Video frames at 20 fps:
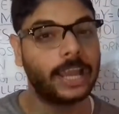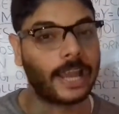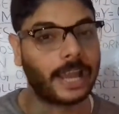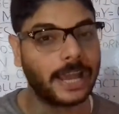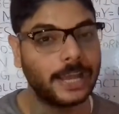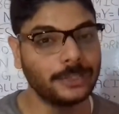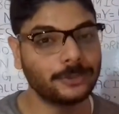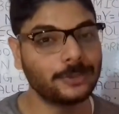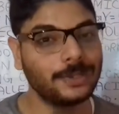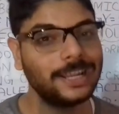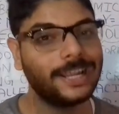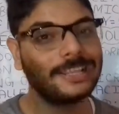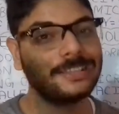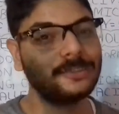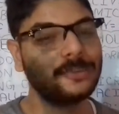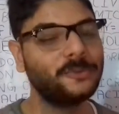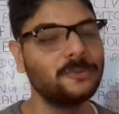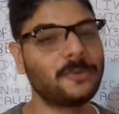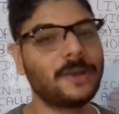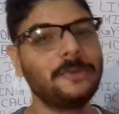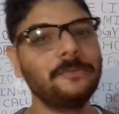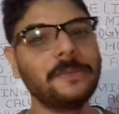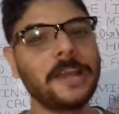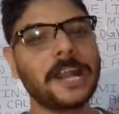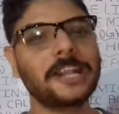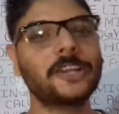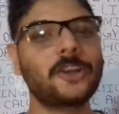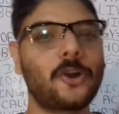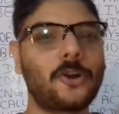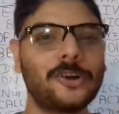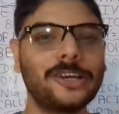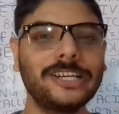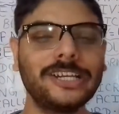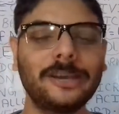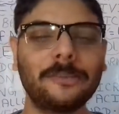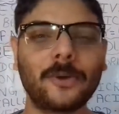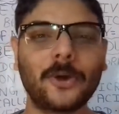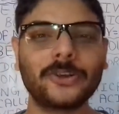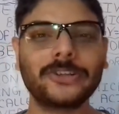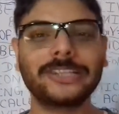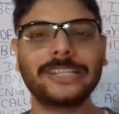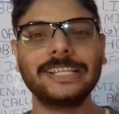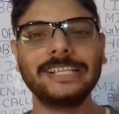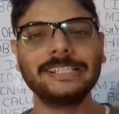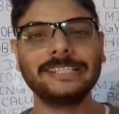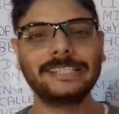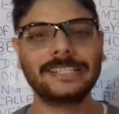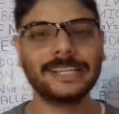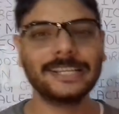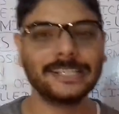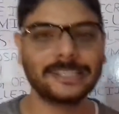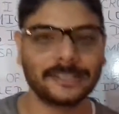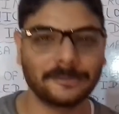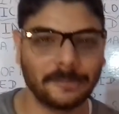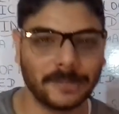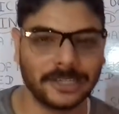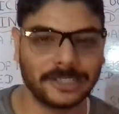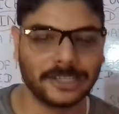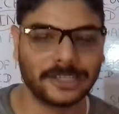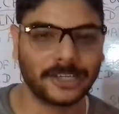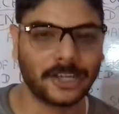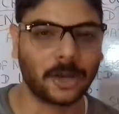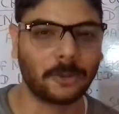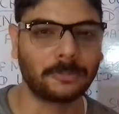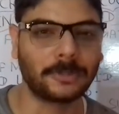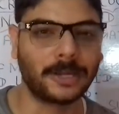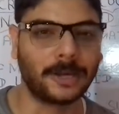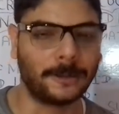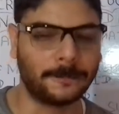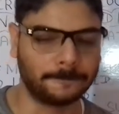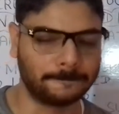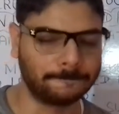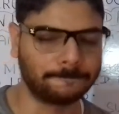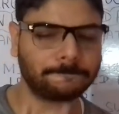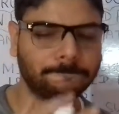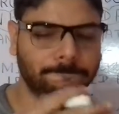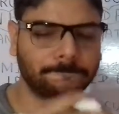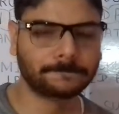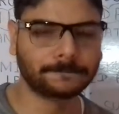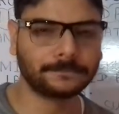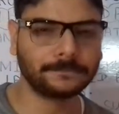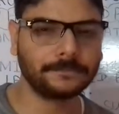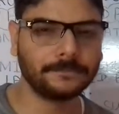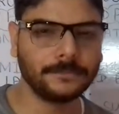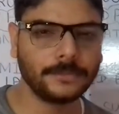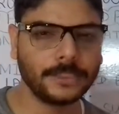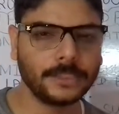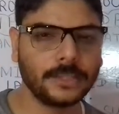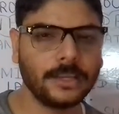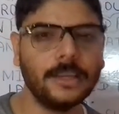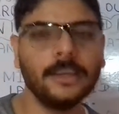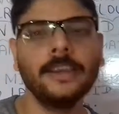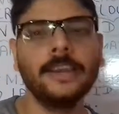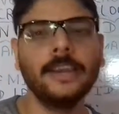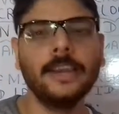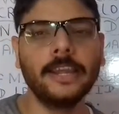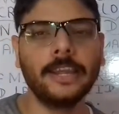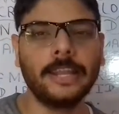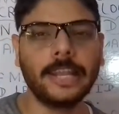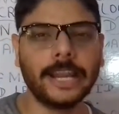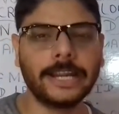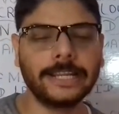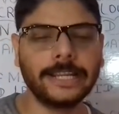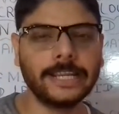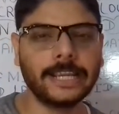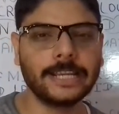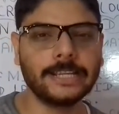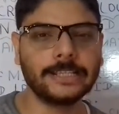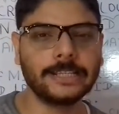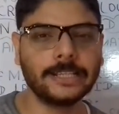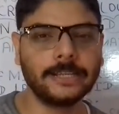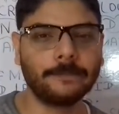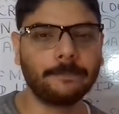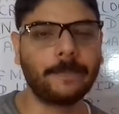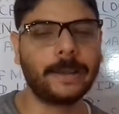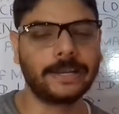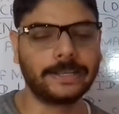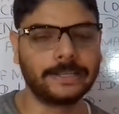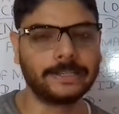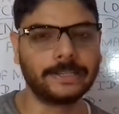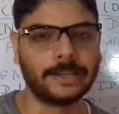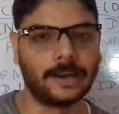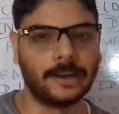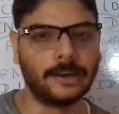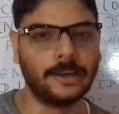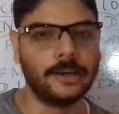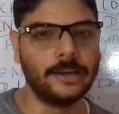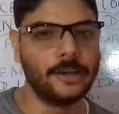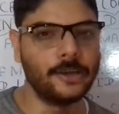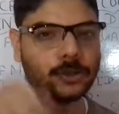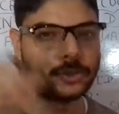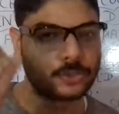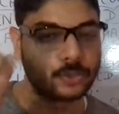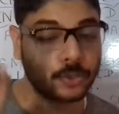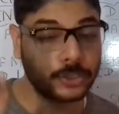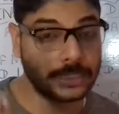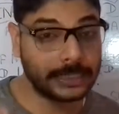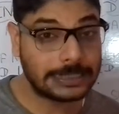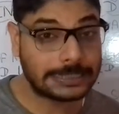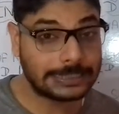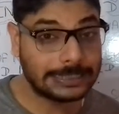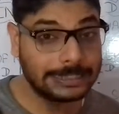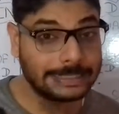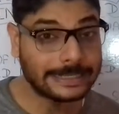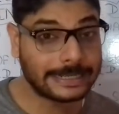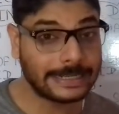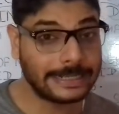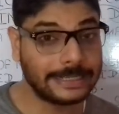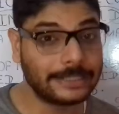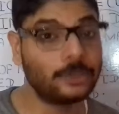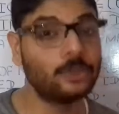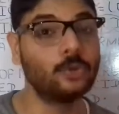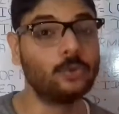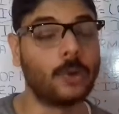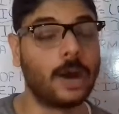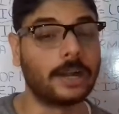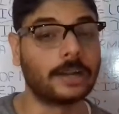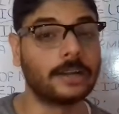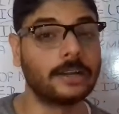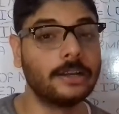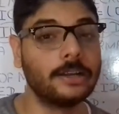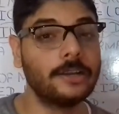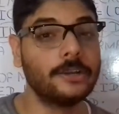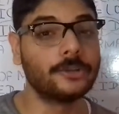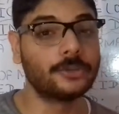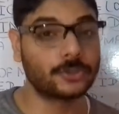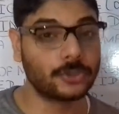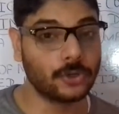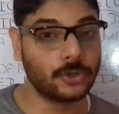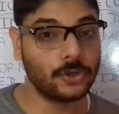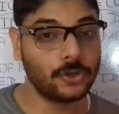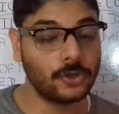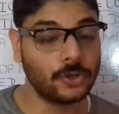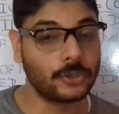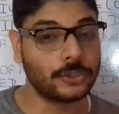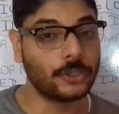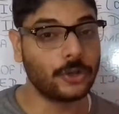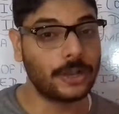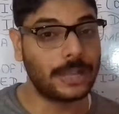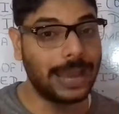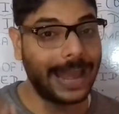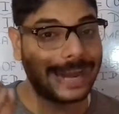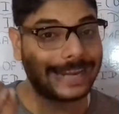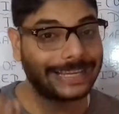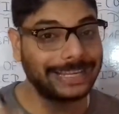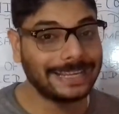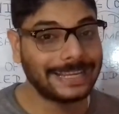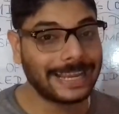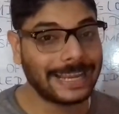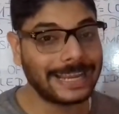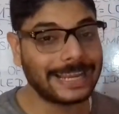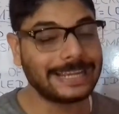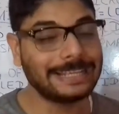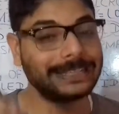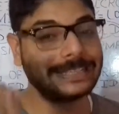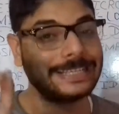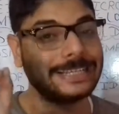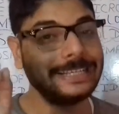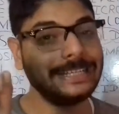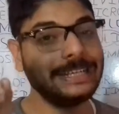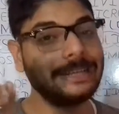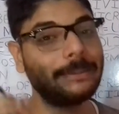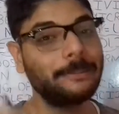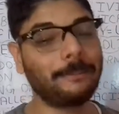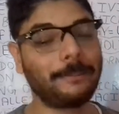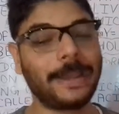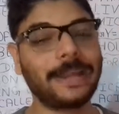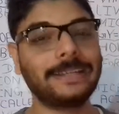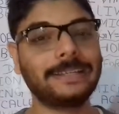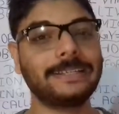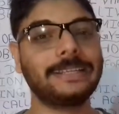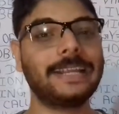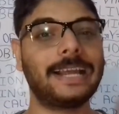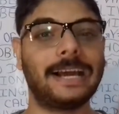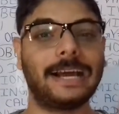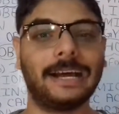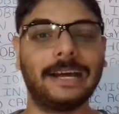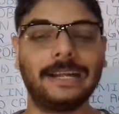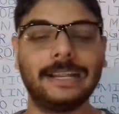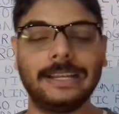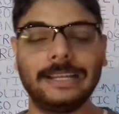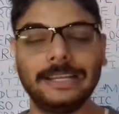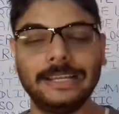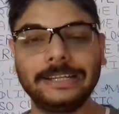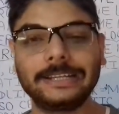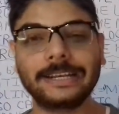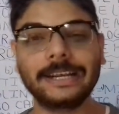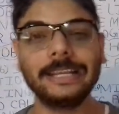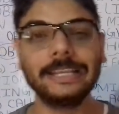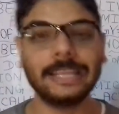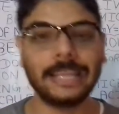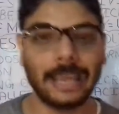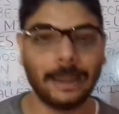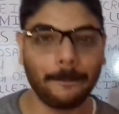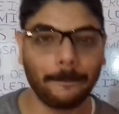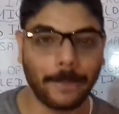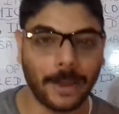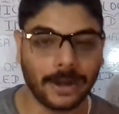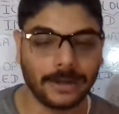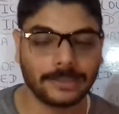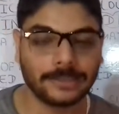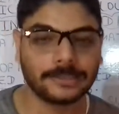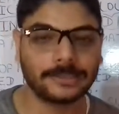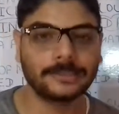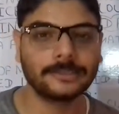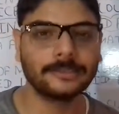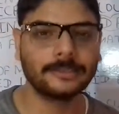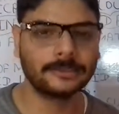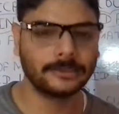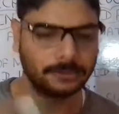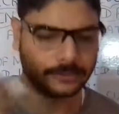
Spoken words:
As well as when we are talking about these things means in terms of the lactic acid bacteria. So these literally do what? So your lactic acid bacteria literally imparts